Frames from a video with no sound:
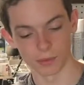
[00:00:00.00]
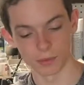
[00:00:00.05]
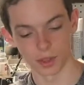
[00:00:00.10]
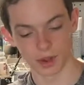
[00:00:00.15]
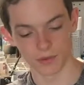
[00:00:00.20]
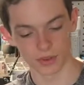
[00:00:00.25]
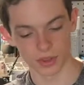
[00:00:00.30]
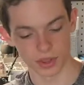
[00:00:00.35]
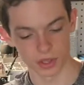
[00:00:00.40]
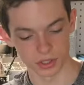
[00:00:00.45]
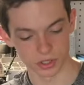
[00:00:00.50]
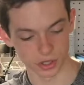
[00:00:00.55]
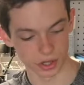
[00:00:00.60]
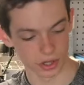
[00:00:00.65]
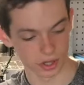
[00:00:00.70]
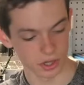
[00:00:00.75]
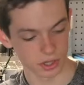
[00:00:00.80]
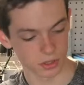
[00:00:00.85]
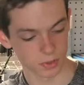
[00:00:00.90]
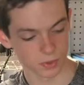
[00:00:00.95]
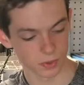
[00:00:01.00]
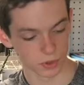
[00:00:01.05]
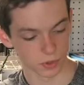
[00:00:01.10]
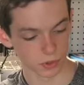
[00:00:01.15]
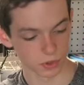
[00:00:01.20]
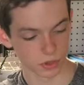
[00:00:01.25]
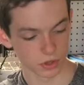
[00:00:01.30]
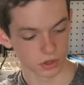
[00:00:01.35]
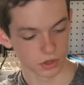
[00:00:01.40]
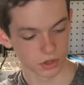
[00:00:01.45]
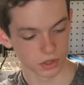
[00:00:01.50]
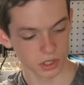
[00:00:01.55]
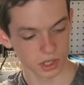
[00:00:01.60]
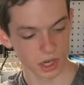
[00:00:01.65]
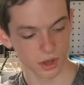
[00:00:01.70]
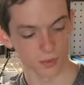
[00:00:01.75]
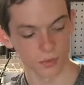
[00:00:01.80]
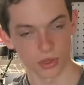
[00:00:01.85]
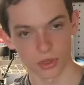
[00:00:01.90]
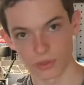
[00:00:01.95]
Everything's on these sprues,
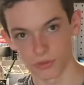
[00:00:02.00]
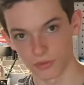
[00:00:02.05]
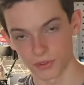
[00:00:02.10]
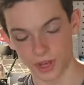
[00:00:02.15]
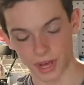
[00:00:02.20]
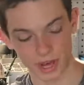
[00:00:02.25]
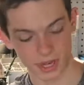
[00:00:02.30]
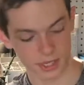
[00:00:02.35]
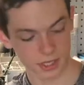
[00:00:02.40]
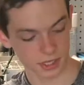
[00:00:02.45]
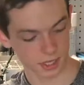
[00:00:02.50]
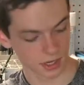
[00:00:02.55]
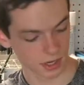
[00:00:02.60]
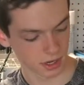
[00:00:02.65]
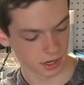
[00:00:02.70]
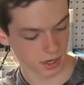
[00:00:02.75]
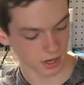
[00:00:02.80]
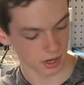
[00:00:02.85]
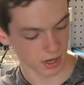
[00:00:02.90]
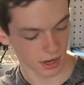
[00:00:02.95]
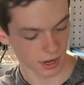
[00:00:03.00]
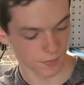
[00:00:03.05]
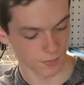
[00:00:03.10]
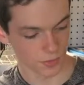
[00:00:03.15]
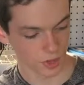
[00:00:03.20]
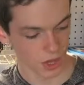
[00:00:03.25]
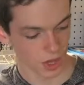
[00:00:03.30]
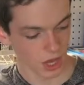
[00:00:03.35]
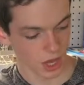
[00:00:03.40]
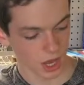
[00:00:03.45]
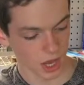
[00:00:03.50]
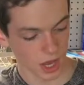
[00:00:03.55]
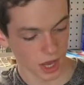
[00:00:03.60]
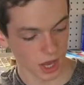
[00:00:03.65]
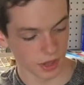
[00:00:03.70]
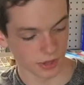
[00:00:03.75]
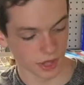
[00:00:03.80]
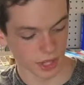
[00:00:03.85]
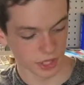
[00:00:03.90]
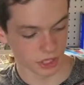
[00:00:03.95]
same with the flaks,
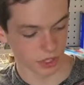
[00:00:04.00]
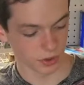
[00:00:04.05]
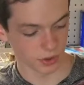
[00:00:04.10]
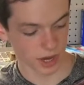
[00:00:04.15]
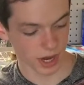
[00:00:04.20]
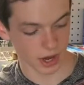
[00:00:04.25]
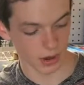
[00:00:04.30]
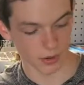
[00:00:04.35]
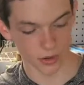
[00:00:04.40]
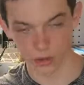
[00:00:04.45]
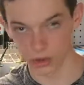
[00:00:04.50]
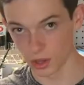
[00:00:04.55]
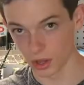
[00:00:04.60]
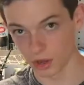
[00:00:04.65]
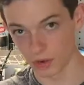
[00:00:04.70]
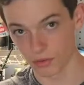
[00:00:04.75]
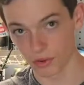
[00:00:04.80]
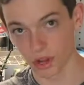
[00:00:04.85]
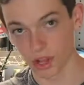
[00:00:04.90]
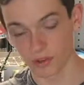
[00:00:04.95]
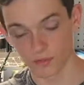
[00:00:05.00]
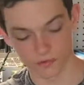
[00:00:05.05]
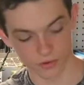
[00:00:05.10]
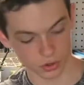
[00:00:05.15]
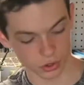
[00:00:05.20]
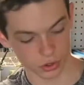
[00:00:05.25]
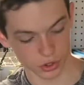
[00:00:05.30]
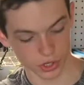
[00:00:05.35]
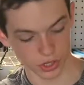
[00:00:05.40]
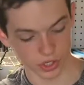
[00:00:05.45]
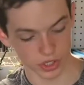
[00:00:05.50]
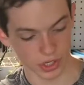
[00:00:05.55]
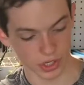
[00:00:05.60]
unless you count the infantry and